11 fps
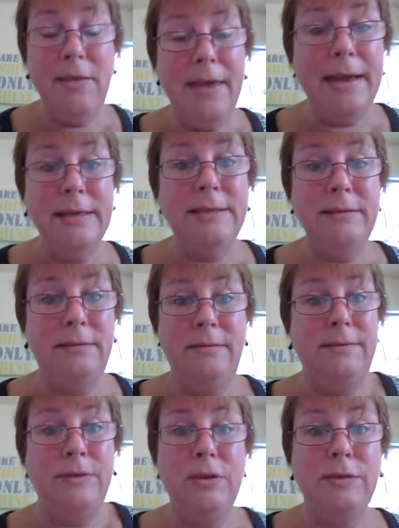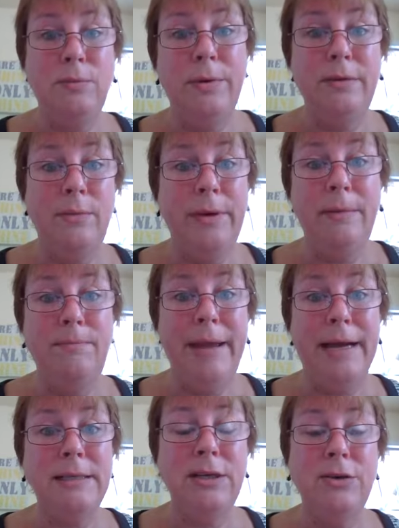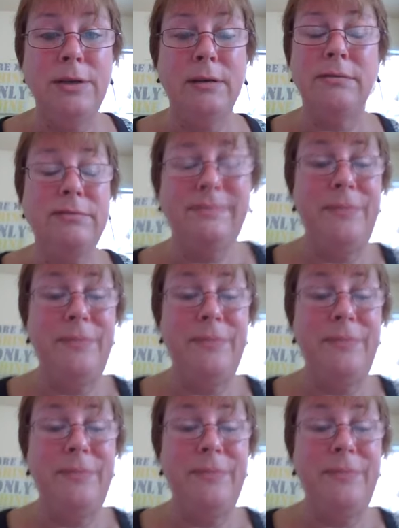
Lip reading: That is just where the way bacteria,